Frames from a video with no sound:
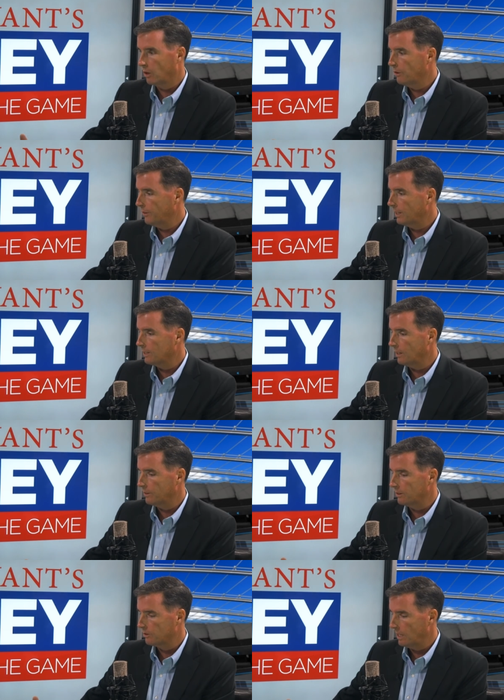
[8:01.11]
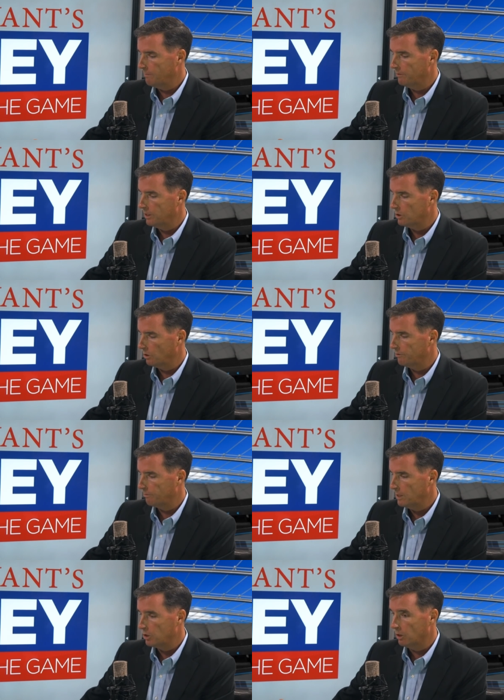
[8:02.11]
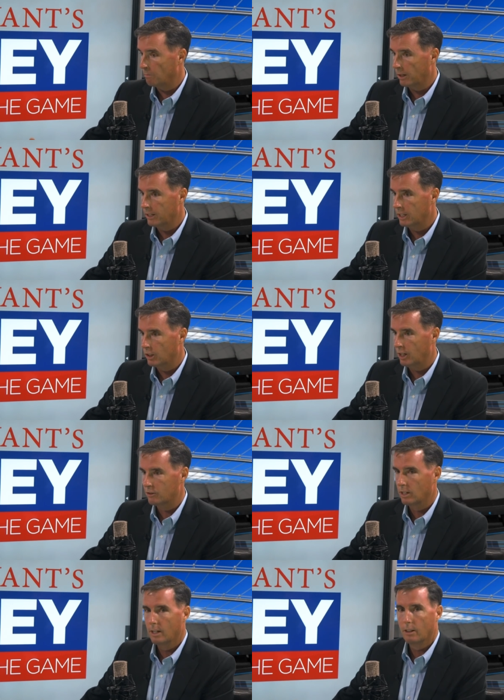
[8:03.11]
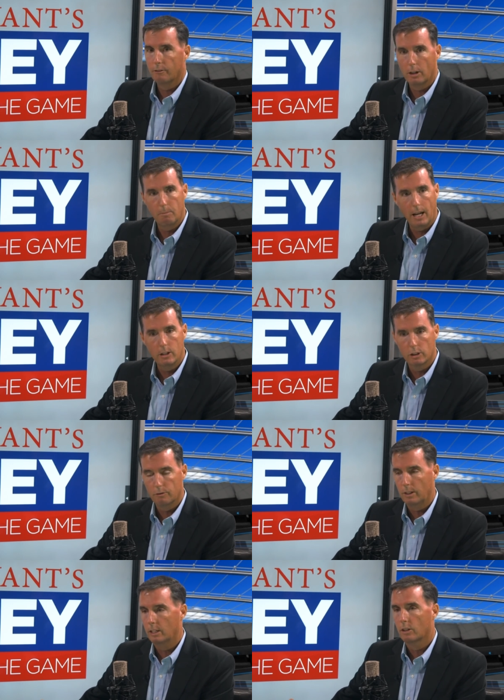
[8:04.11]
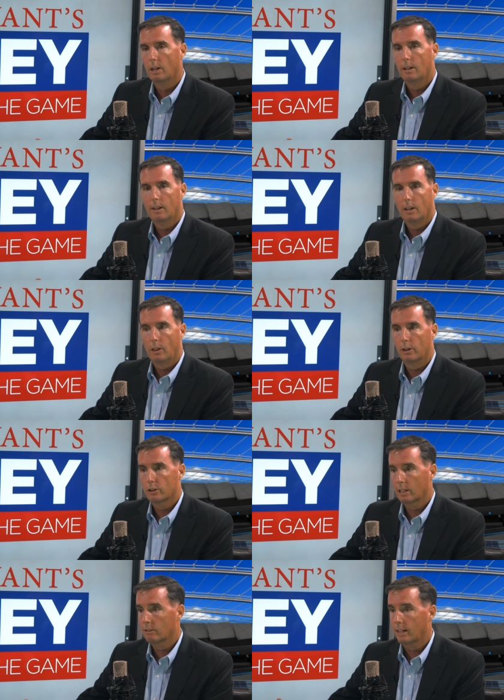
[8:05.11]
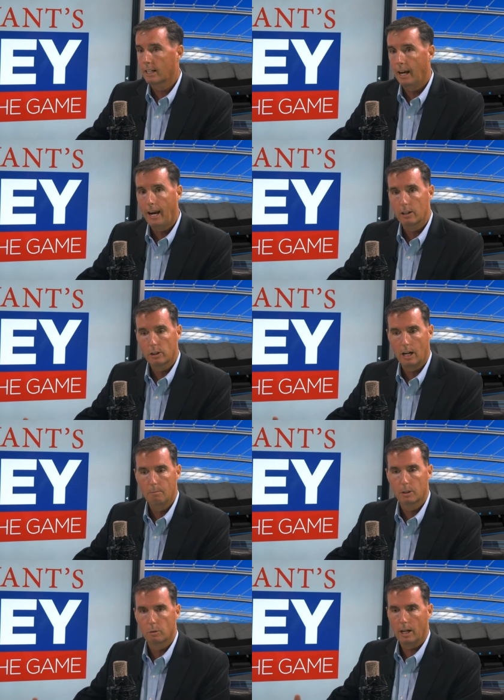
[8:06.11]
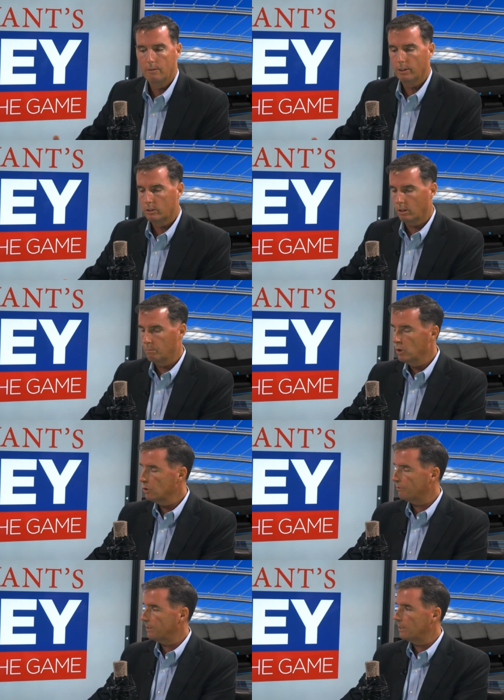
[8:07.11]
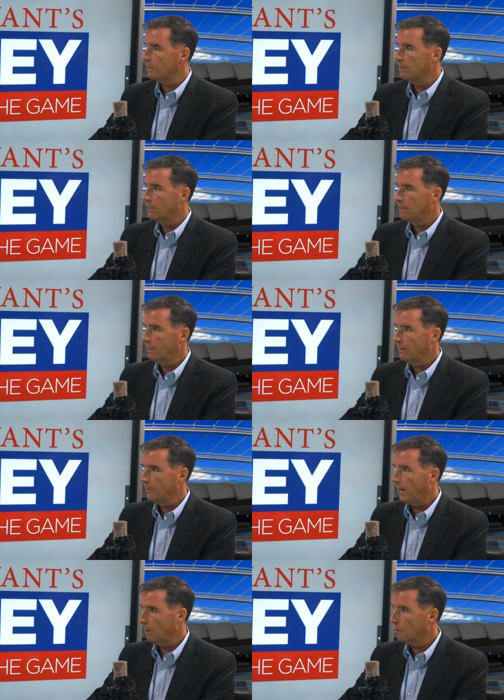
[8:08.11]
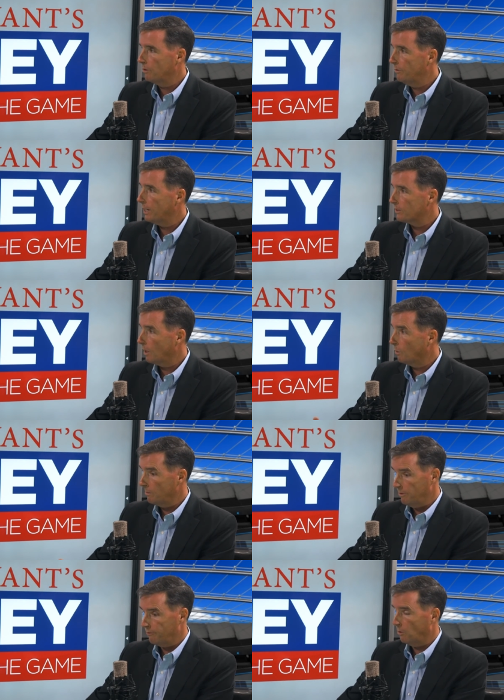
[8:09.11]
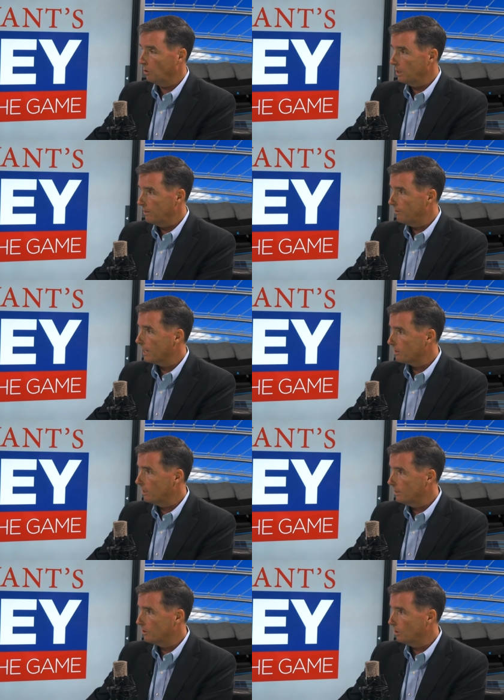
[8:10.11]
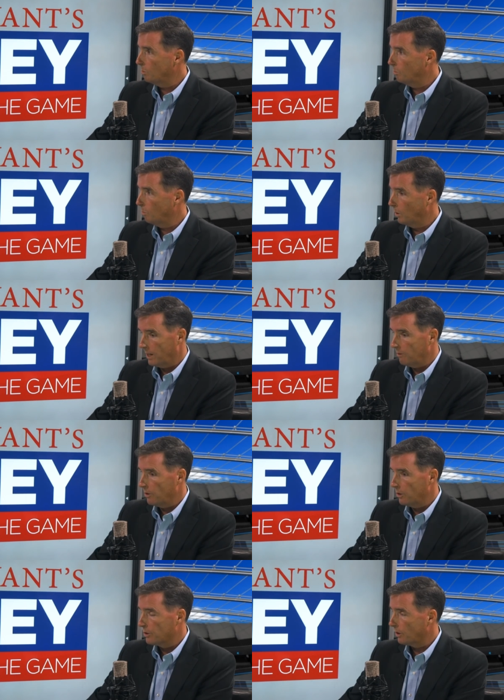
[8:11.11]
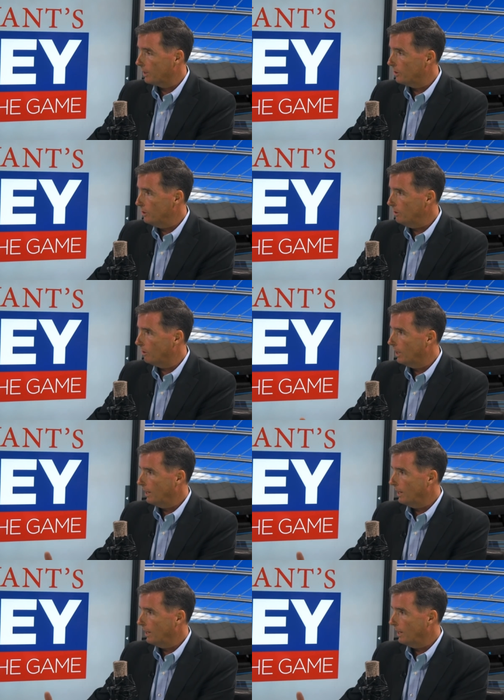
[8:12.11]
other things out there: statement of additional information, the marketing cost, the fund mm -hmm. manager's fees there's things like cash. How much? When I invest in a mutual fund, I want to invest. I want to be fully invested into whatever mm-hmm. they're trying to do.